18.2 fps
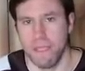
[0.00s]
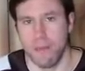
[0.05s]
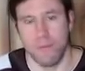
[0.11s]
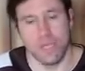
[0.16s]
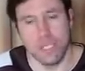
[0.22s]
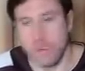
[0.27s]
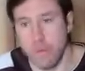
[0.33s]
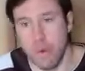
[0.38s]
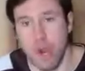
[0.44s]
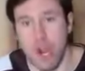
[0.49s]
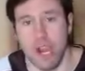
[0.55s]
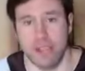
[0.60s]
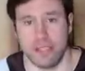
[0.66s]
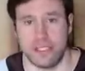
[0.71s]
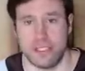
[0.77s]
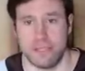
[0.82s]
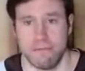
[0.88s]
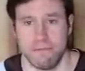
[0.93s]
Was
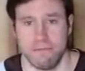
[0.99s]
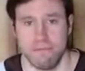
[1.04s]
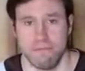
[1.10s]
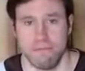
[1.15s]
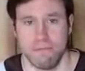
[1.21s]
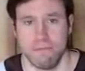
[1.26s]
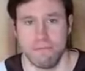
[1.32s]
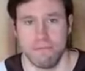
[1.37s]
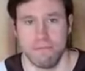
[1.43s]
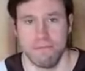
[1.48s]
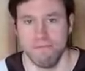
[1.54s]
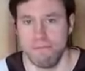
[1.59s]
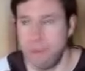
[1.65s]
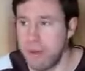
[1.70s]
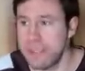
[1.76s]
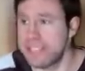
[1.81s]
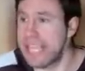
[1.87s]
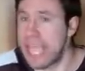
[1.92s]
worse.
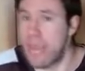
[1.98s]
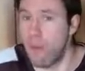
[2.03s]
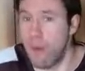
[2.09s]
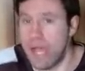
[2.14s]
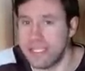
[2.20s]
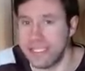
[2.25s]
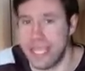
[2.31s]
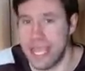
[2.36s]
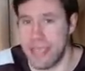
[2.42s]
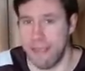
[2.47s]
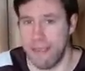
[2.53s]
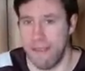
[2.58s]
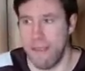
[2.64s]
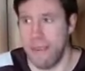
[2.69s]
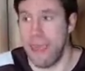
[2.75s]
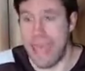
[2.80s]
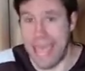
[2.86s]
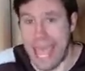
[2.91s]
People say it wasn't.
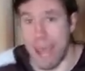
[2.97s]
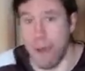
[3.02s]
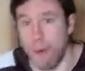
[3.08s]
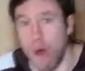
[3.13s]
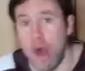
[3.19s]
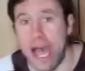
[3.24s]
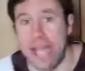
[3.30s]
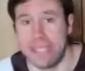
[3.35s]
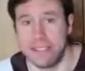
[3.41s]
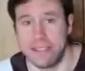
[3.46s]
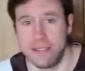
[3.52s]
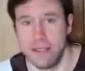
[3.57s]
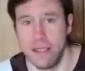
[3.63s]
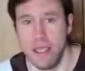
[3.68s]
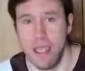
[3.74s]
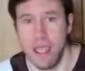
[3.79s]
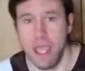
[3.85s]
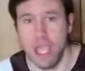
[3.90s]
It
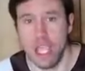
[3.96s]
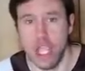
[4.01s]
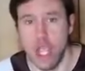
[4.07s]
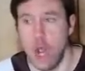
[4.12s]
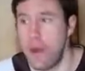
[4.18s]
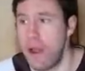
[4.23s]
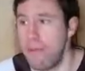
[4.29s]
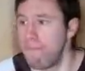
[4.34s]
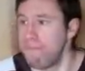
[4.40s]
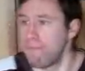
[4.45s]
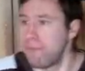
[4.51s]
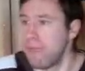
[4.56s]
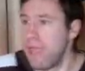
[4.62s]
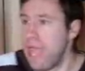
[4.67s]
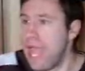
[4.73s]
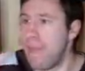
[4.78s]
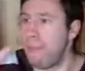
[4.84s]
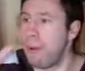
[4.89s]
was.
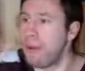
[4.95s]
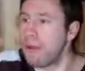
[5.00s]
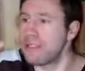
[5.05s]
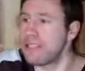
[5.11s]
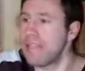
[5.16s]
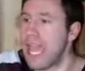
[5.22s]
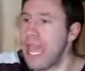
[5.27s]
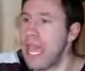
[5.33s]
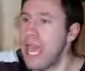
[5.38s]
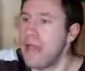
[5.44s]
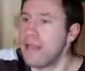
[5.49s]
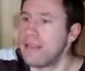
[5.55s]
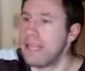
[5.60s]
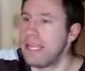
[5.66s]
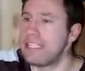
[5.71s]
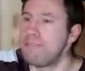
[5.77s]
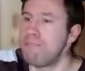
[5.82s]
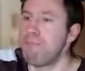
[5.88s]
And people say
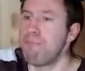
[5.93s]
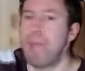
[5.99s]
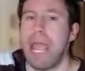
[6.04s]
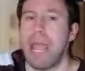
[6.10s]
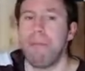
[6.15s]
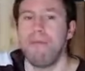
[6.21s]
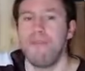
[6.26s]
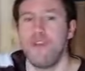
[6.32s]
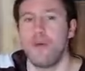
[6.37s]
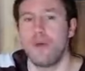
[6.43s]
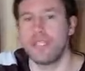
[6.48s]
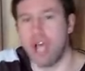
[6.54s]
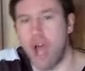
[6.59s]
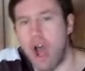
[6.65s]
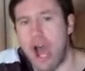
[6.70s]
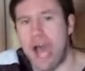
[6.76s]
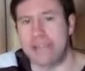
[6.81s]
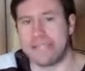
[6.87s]
this pay-per-view was
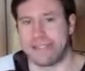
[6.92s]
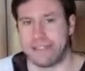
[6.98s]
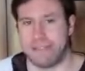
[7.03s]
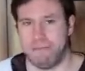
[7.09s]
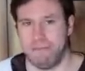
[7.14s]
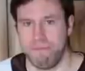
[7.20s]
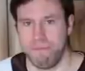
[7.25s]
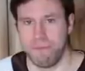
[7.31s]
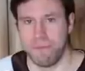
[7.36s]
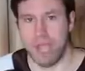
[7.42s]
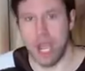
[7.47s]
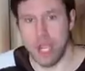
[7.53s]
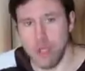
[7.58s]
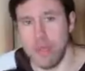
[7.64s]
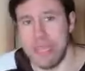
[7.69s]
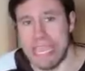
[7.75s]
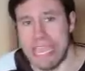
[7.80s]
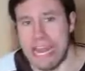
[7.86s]
awesome. Are
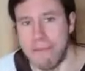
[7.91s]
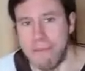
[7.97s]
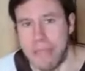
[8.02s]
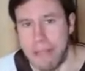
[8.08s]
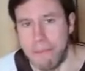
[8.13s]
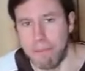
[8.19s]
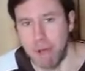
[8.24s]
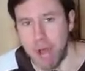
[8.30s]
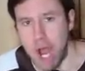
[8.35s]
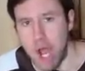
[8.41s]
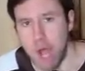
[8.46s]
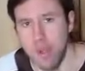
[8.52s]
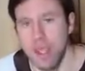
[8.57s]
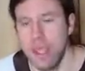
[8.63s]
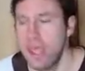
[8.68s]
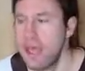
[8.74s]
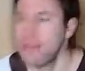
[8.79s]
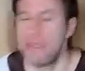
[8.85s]
you kidding me,
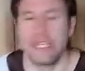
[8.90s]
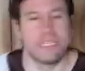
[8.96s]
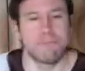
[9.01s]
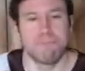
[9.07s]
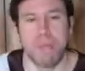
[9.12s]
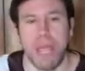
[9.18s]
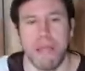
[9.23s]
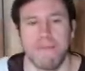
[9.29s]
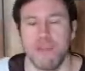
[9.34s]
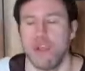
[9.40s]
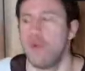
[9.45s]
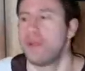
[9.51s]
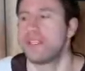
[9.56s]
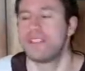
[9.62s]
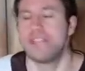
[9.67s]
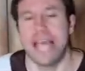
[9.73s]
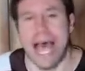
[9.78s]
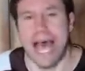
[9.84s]
bro? This pay-per-view
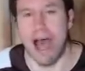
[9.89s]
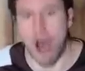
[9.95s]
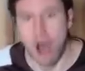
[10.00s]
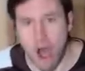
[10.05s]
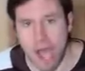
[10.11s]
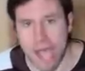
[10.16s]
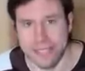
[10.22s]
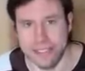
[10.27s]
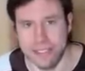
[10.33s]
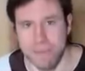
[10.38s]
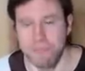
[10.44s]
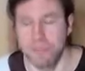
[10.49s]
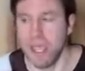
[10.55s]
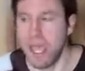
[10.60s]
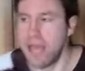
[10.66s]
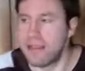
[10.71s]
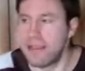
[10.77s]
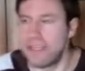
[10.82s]
was not awesome.
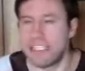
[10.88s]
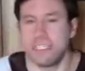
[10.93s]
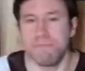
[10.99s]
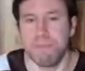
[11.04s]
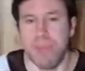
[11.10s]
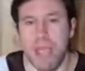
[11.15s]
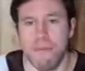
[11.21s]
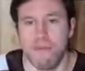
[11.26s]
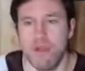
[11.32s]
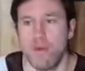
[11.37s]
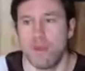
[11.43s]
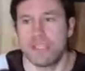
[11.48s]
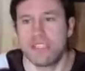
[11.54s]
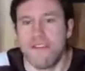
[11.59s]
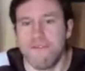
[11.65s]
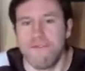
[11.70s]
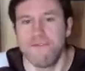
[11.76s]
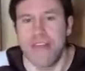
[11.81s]
This pay-per-view
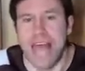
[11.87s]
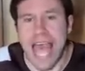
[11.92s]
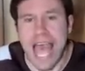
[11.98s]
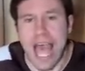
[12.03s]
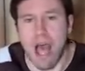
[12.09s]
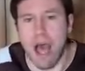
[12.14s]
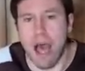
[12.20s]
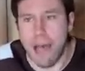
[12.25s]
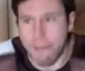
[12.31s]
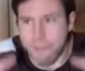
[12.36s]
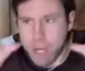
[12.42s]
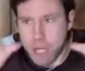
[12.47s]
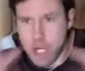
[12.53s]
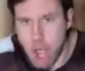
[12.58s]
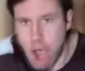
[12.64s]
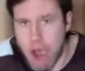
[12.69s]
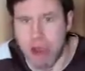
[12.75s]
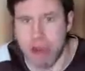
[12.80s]
was flat-up
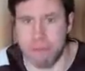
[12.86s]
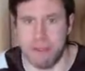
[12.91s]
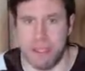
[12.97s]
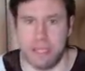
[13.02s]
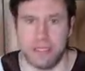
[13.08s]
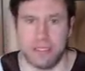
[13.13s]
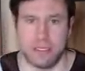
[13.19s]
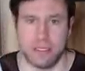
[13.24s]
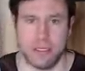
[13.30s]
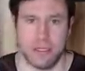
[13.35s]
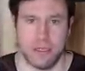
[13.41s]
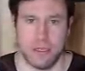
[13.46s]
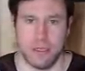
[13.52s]
garbage.